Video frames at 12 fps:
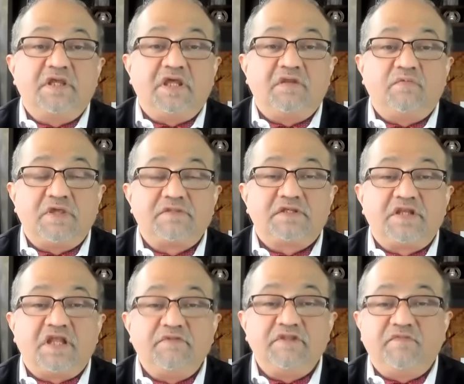and Western
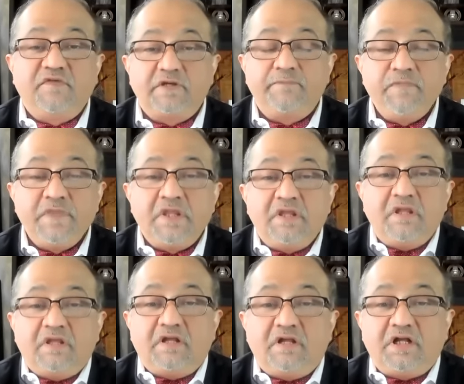Hemisphere.
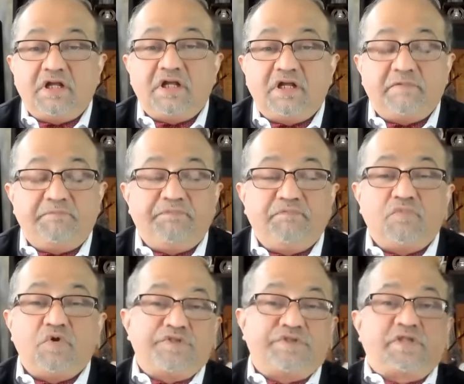Uh,
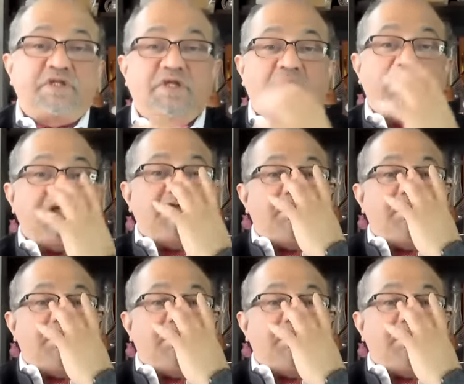most uh,